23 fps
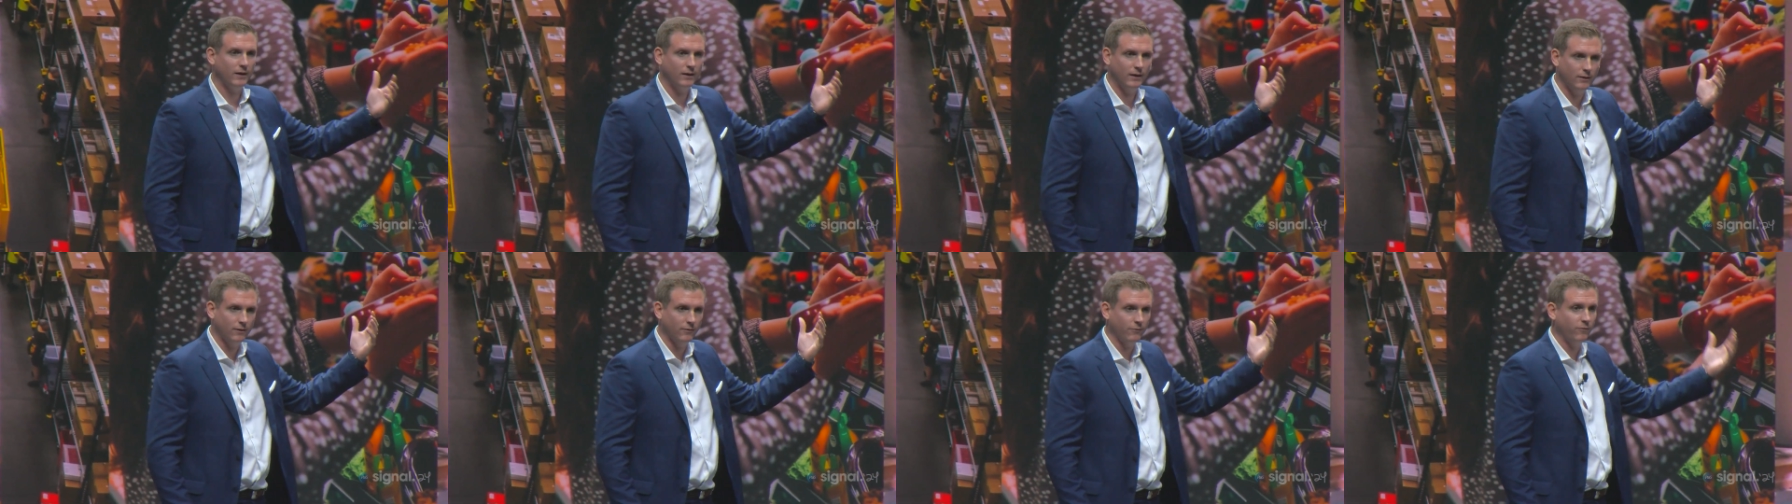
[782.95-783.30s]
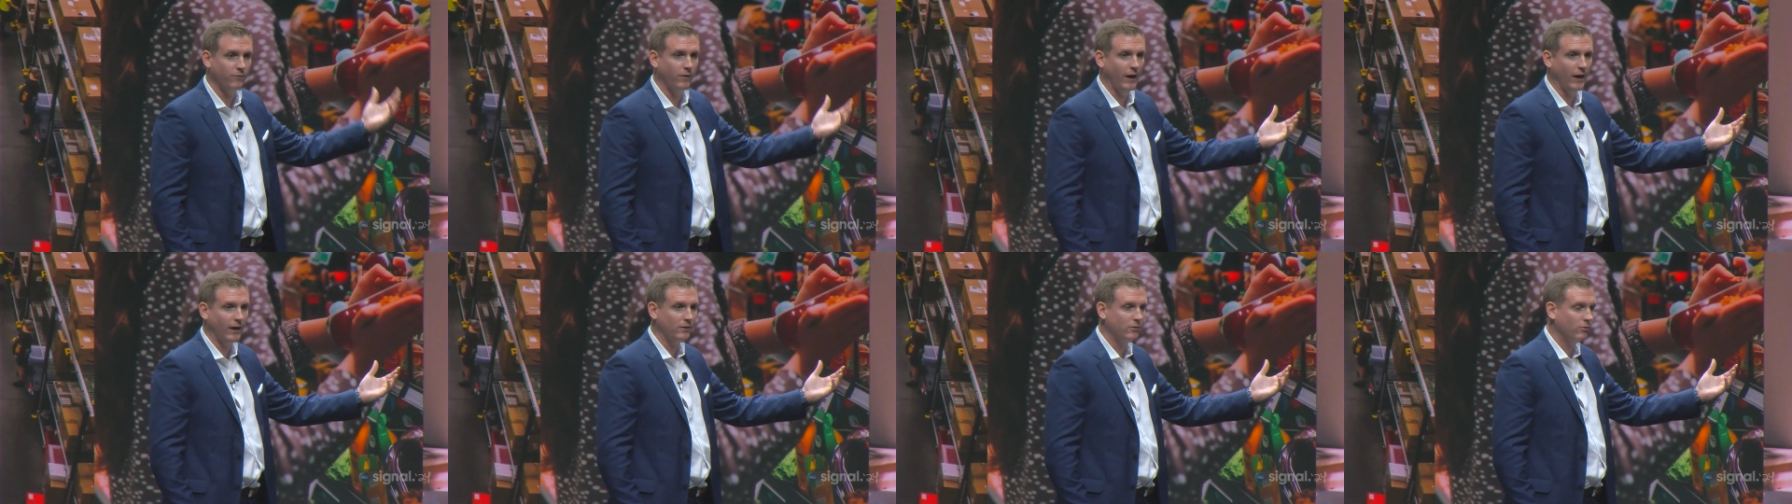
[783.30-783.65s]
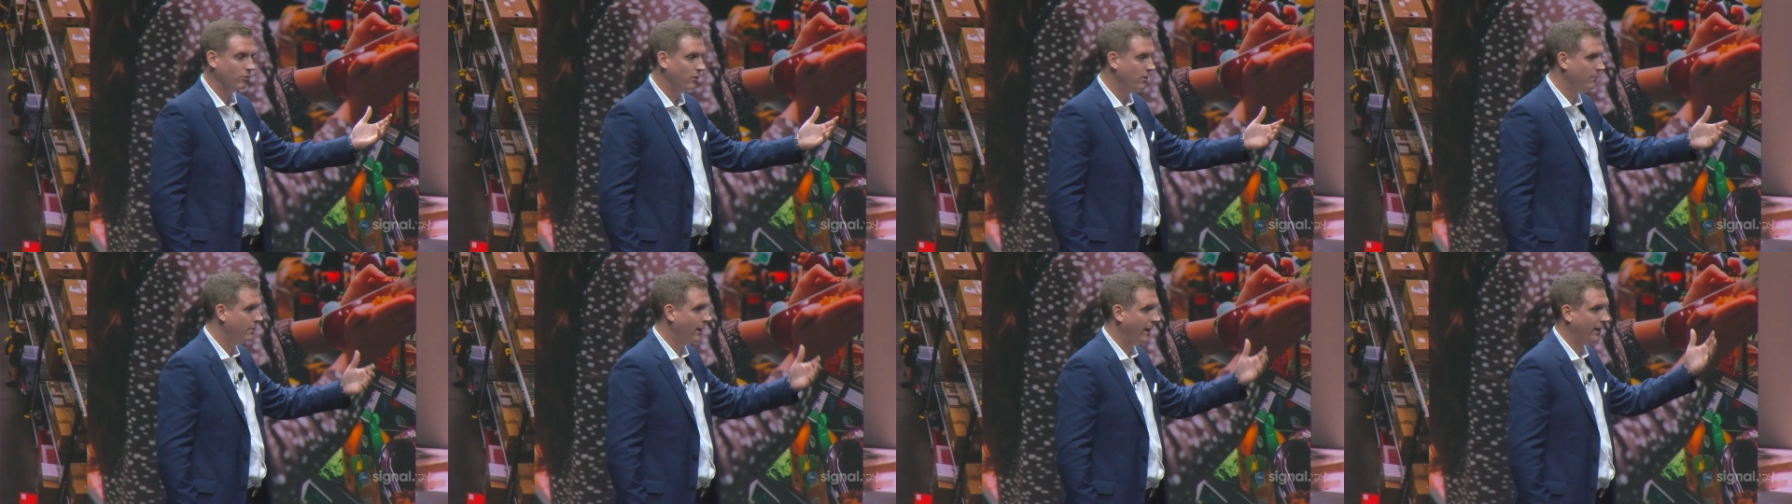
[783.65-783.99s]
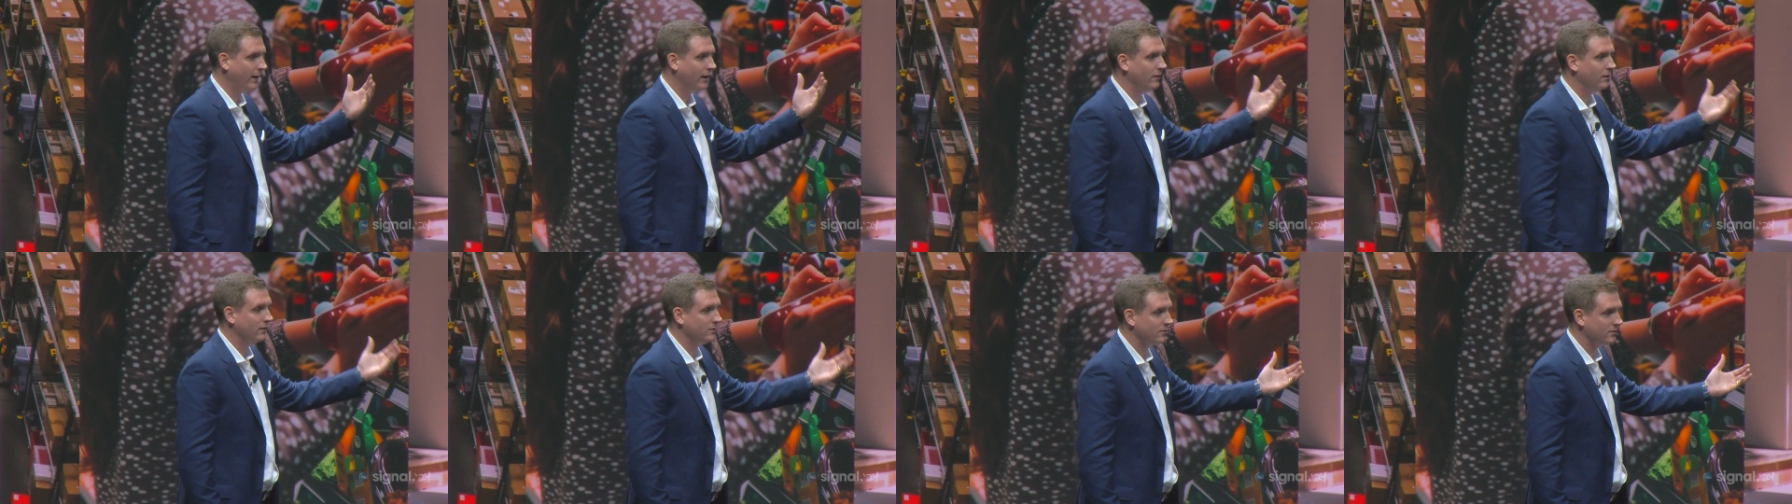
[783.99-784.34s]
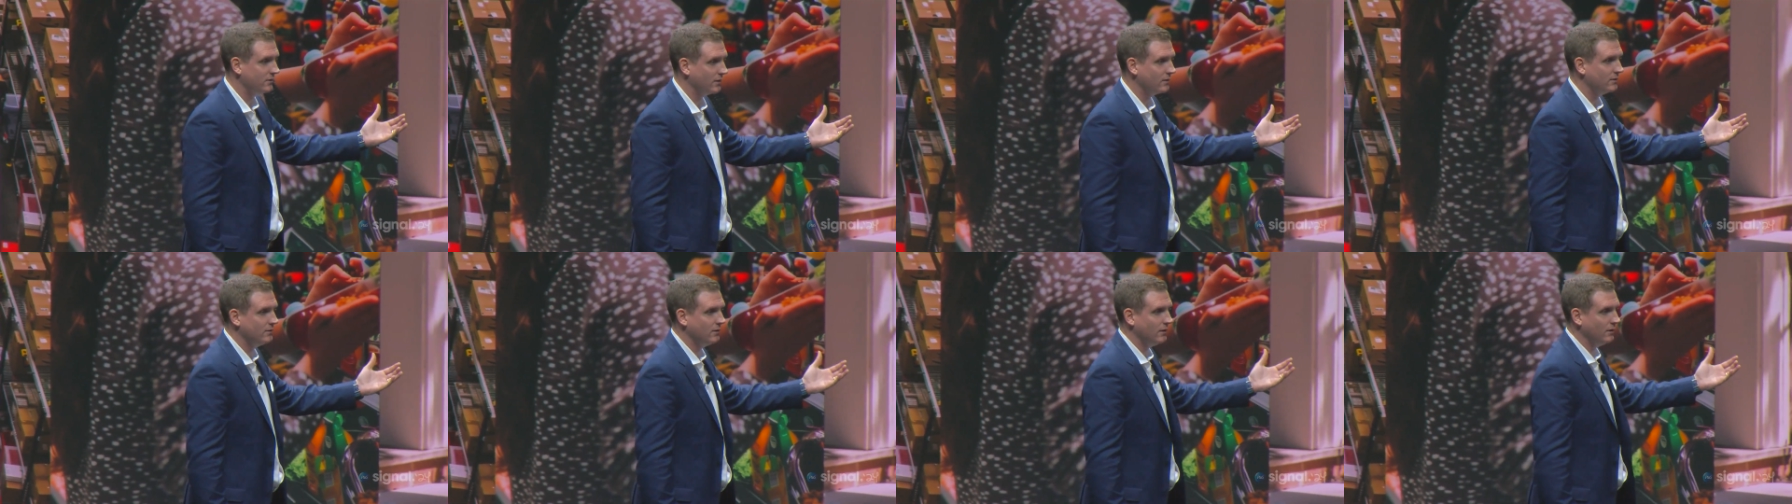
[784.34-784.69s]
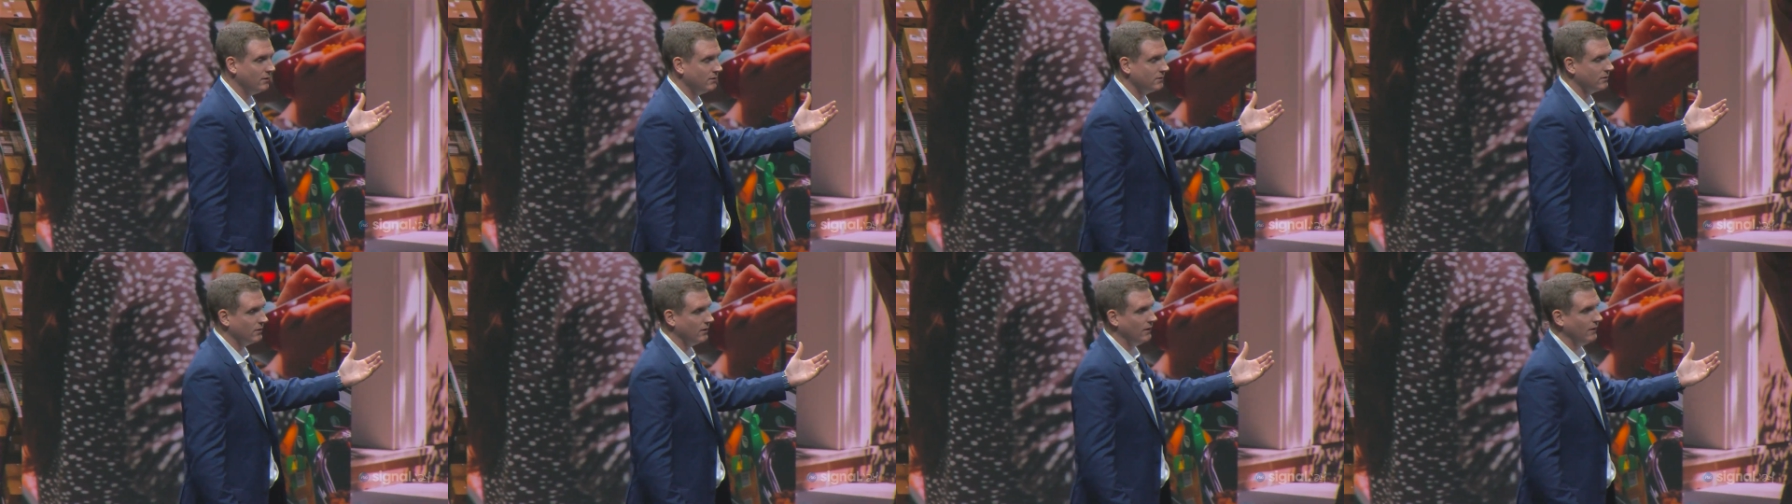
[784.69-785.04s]
in the factory back in the
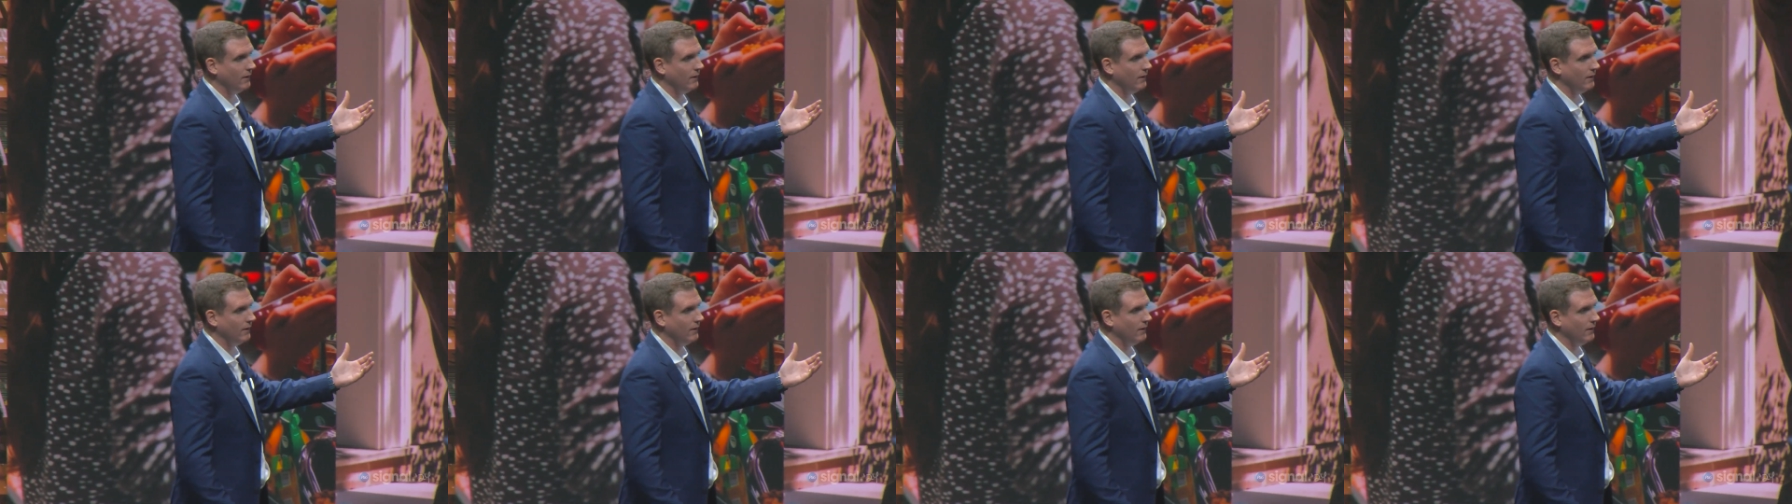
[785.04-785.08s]
60s.